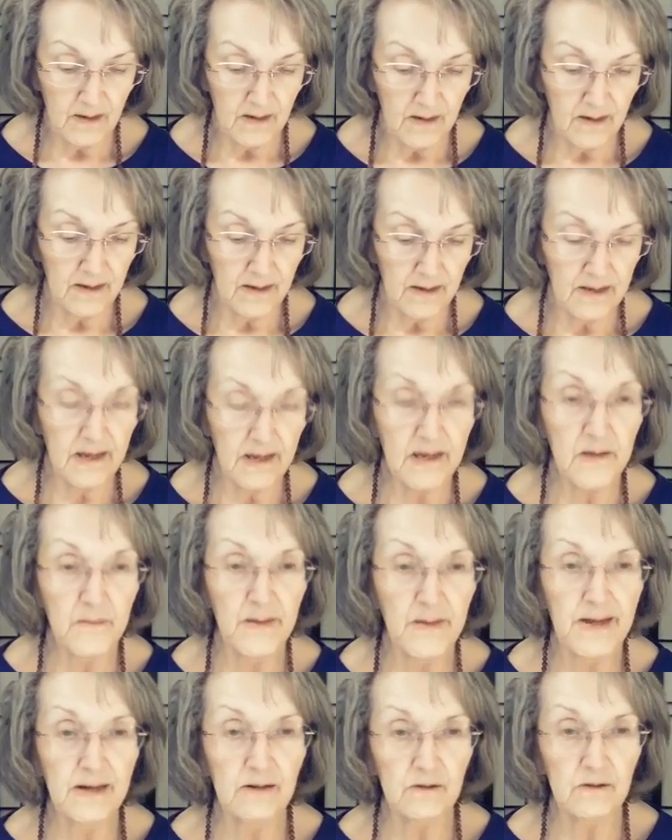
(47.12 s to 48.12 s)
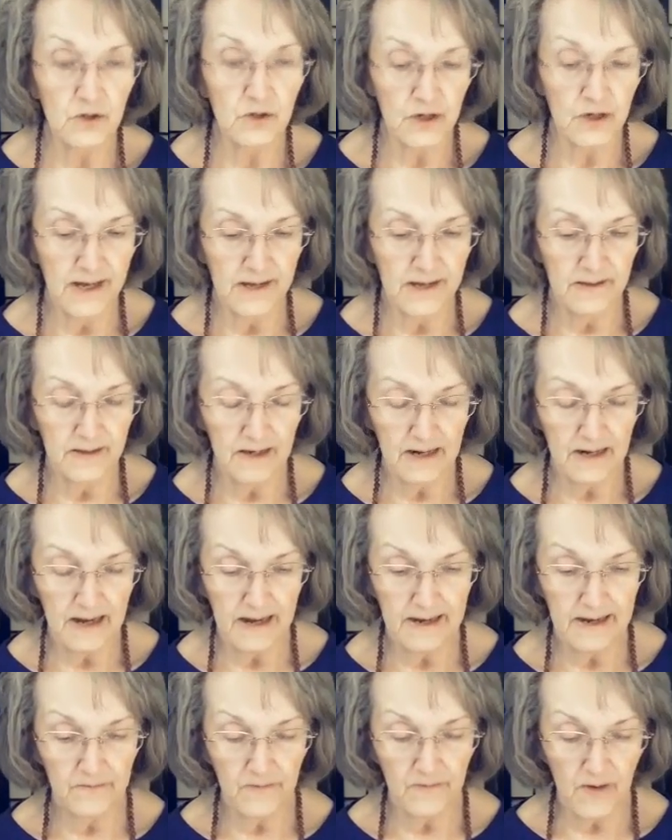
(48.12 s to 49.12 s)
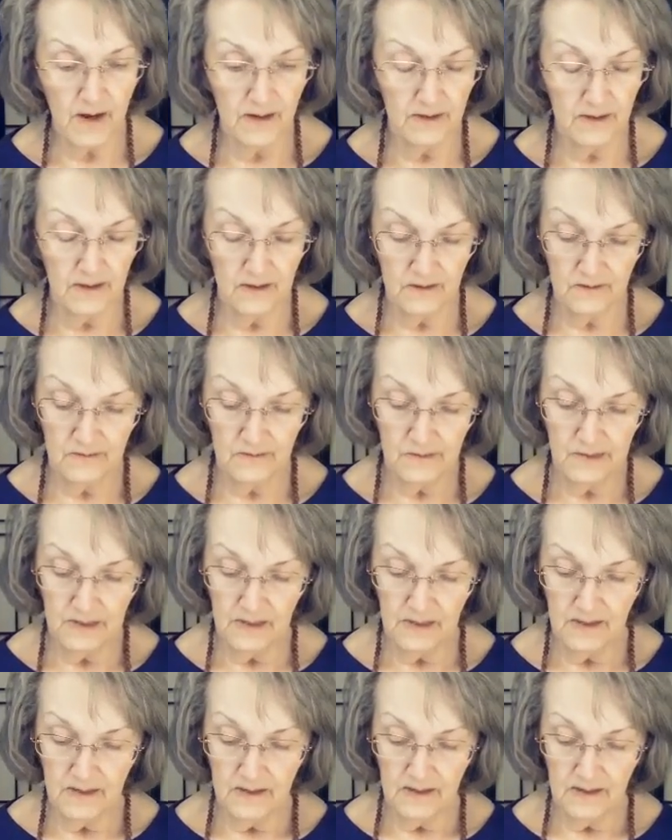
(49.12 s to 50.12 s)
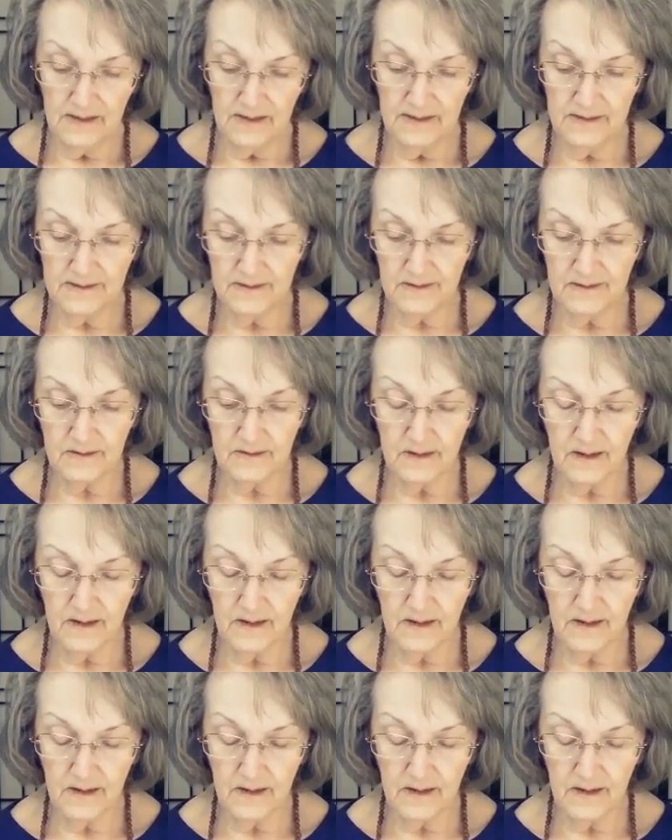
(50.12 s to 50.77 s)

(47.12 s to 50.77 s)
an email chain that I follow. It's